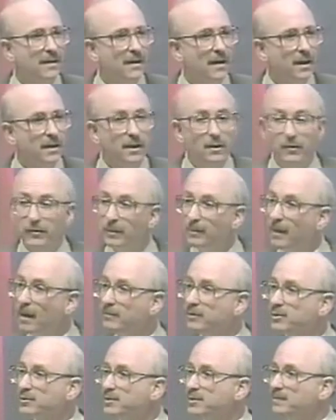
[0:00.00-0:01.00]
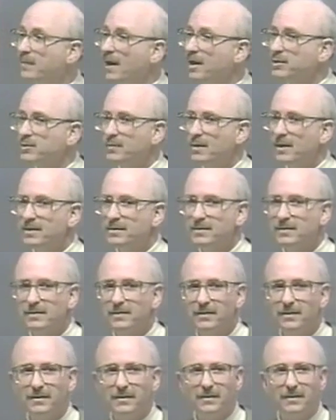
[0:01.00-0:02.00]
And you know what the public's response was?
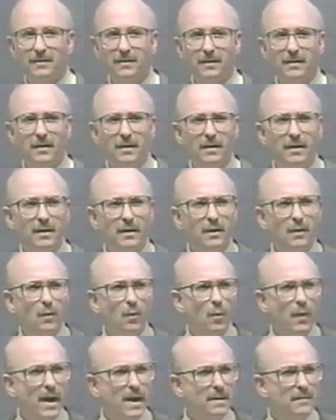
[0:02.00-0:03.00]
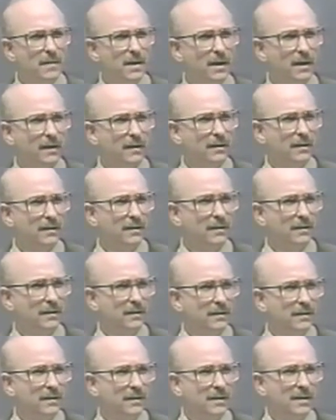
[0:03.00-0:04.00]
Wait a minute.
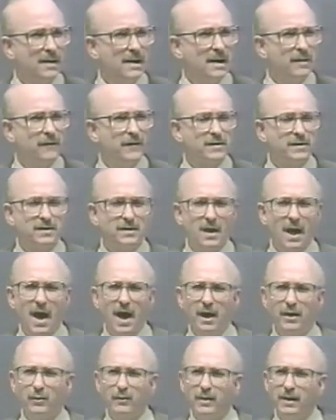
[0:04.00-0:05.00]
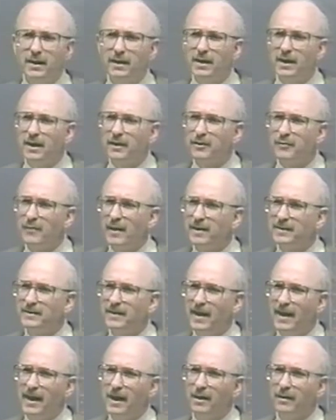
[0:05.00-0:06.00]
If it's not really a threat
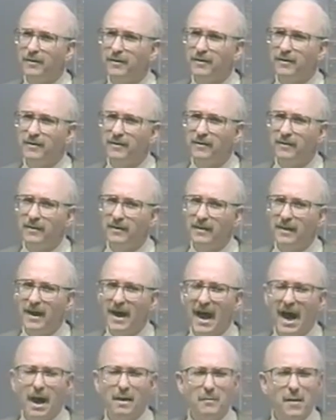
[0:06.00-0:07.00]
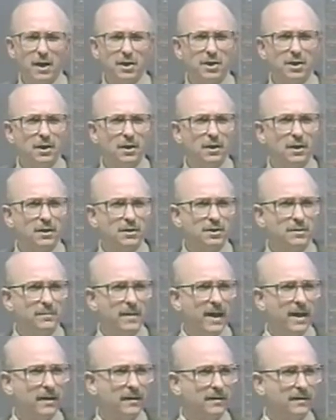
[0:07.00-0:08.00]
to health, how much are you going to
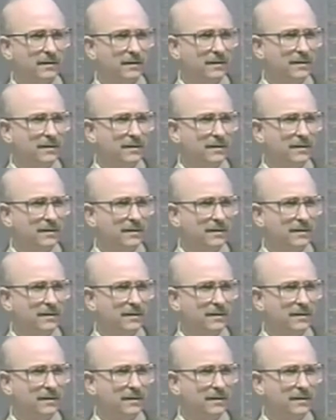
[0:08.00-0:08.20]
spend?